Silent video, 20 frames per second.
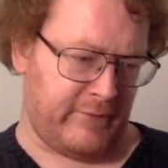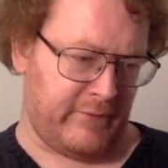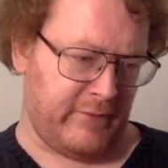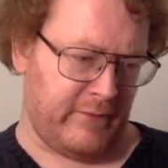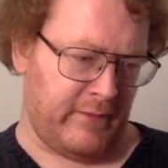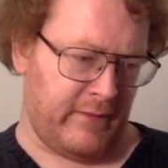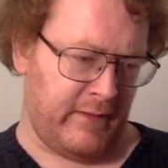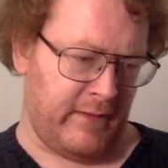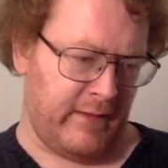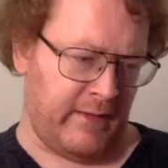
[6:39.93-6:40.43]

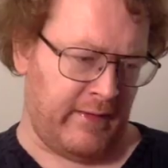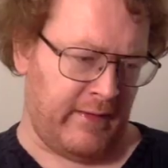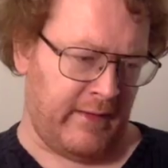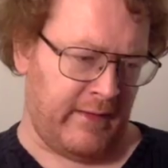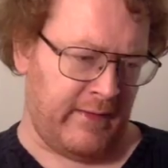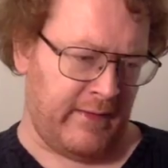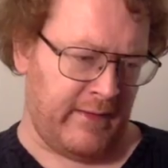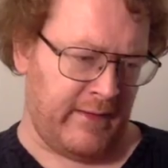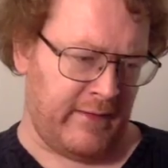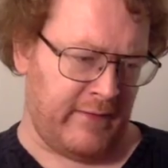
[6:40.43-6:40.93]
and,
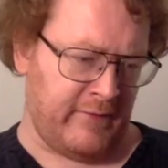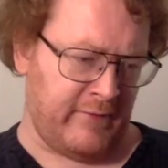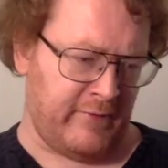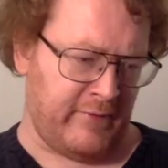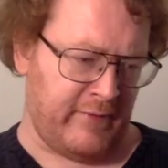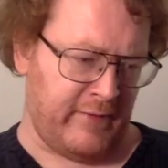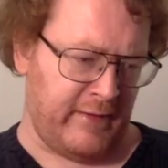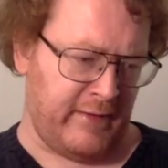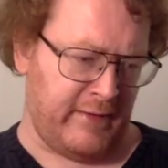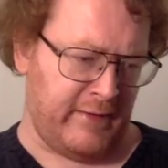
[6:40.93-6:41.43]
and that is
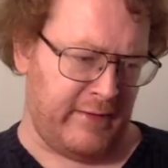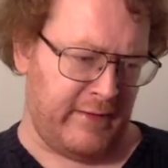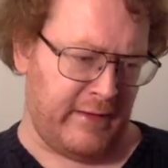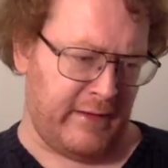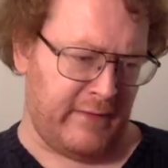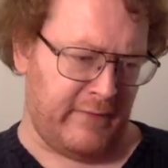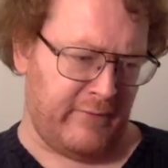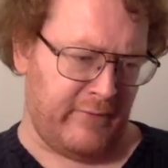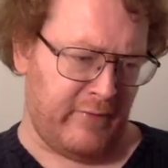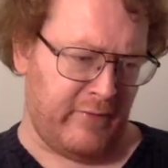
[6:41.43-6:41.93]
the
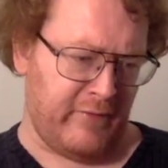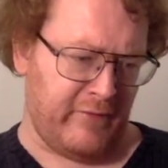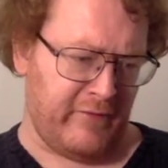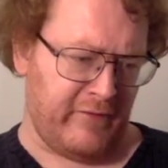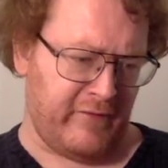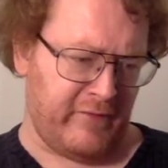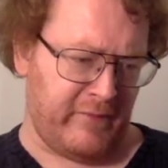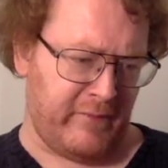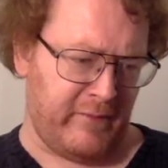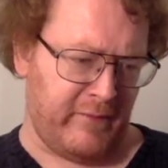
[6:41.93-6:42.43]
Theater of Noise
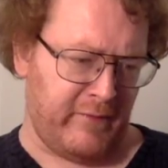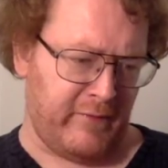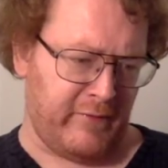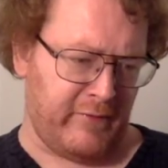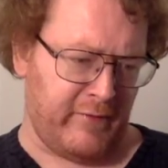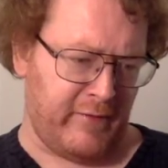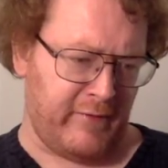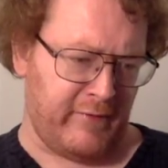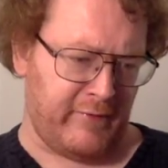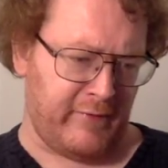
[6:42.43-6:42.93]
experience
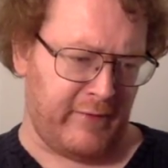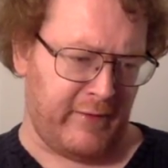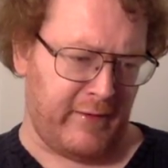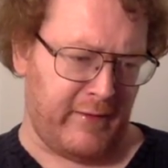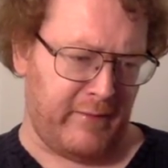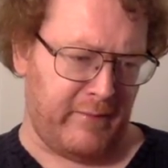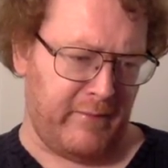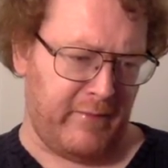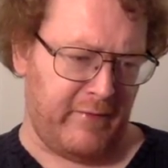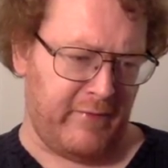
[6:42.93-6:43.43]

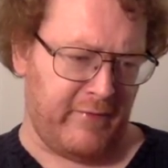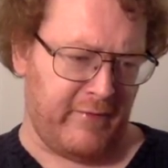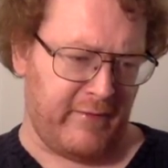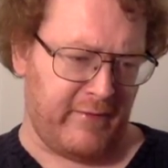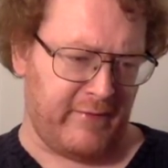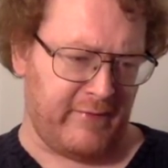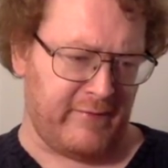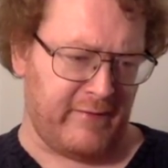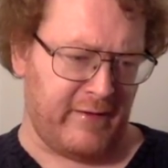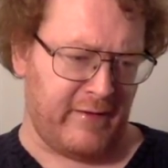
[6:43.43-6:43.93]
isolated music
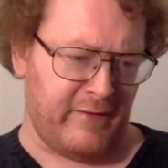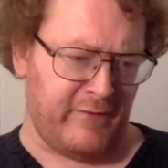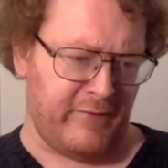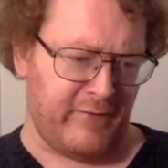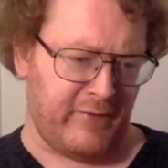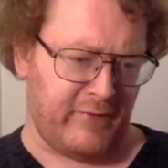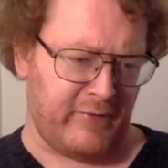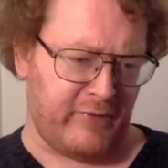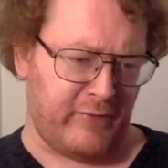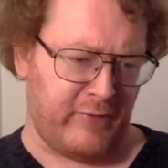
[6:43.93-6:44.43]
and sound
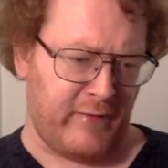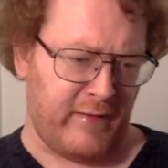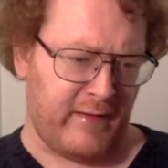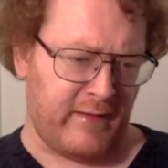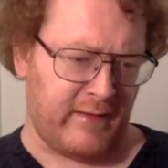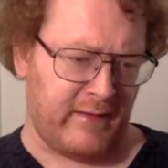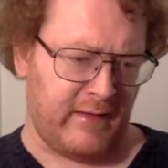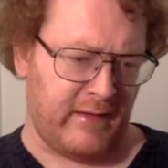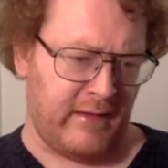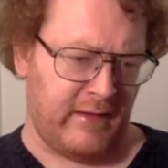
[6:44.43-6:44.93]
effects
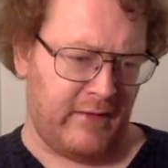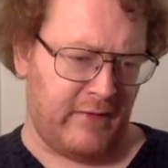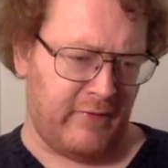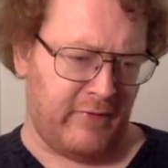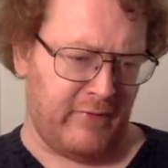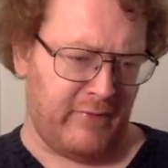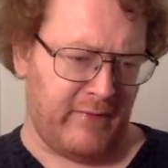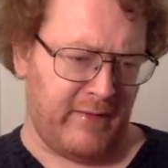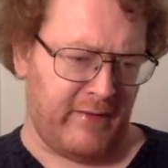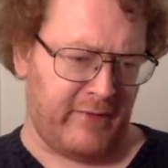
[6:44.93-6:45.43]
track
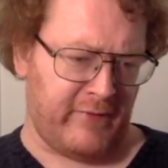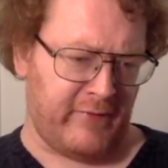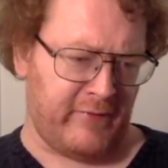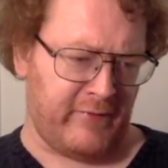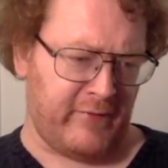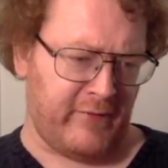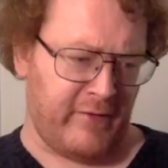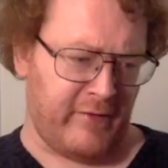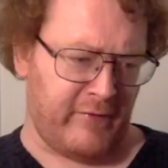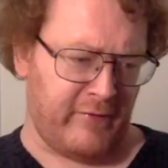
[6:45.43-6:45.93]
with master
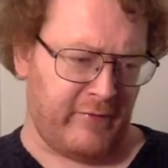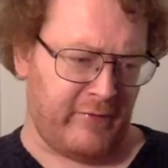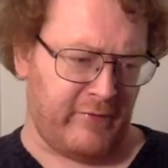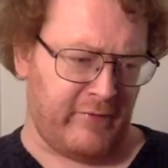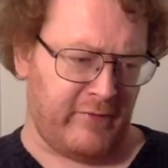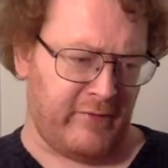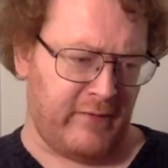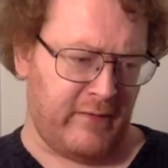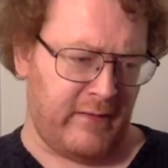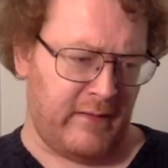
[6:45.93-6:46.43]

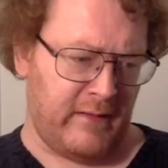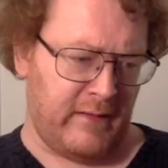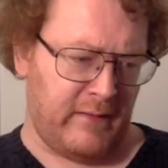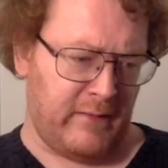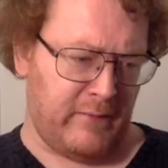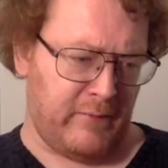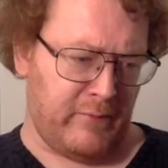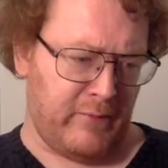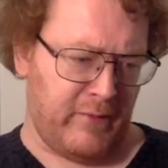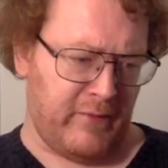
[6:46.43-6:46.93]
sessions,
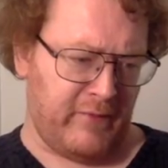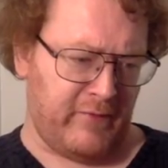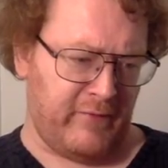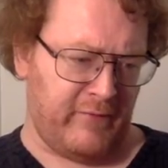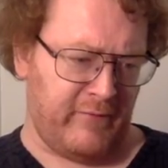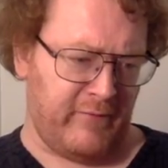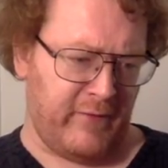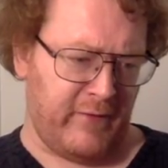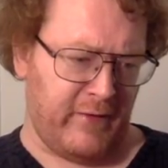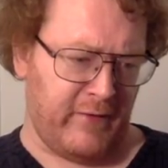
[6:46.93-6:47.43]
branching
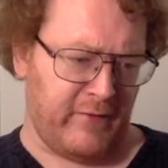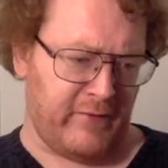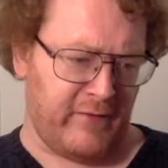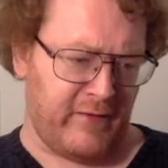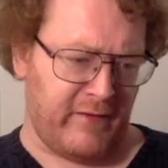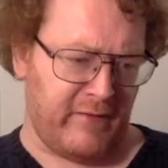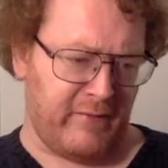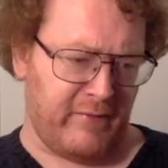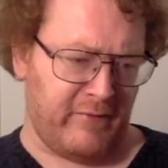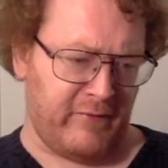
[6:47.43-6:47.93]
video
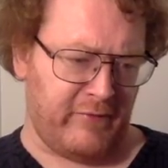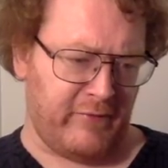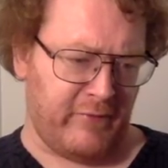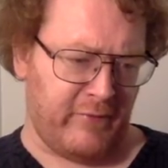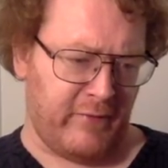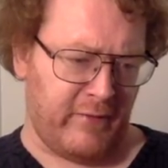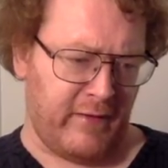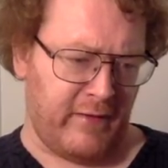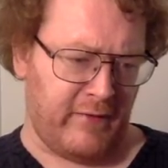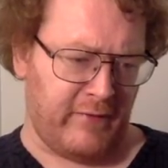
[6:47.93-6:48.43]
segments
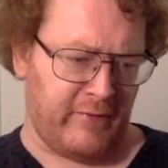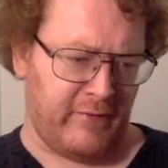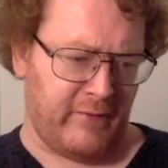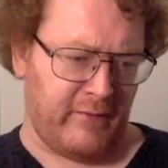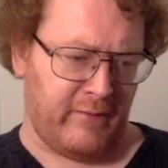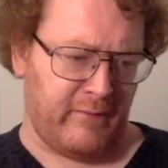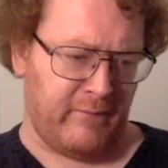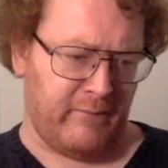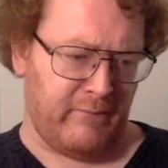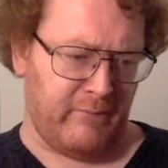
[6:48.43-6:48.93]

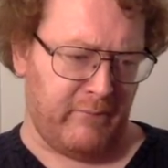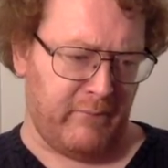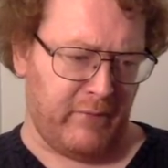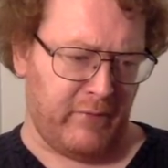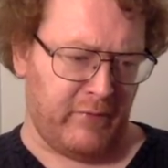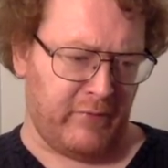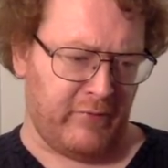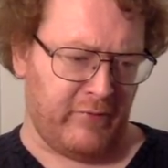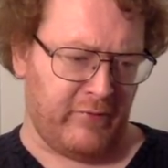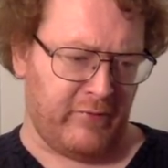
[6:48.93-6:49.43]
showcasing
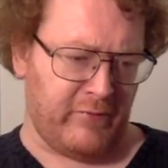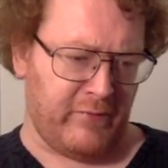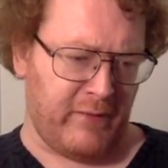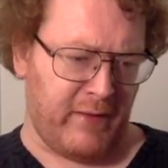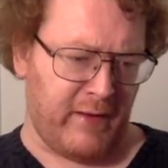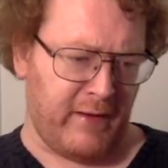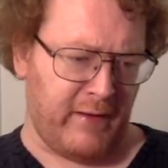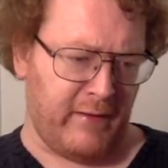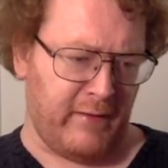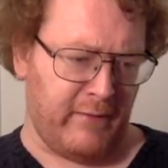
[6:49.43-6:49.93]
Murch's
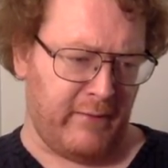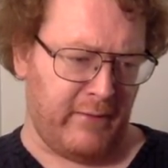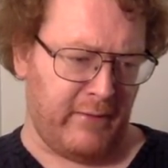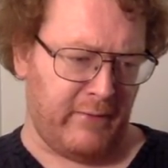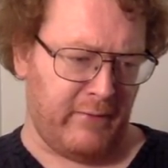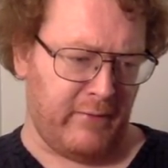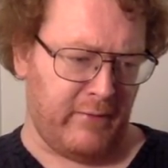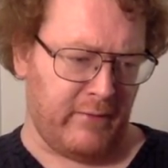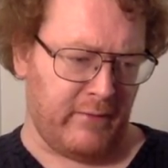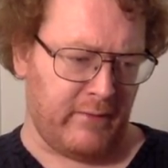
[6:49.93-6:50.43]
pioneering
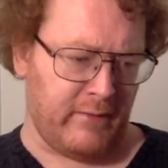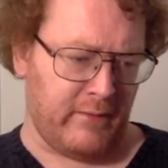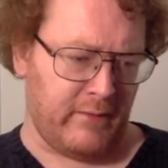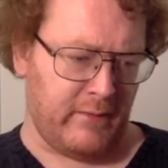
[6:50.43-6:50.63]
work.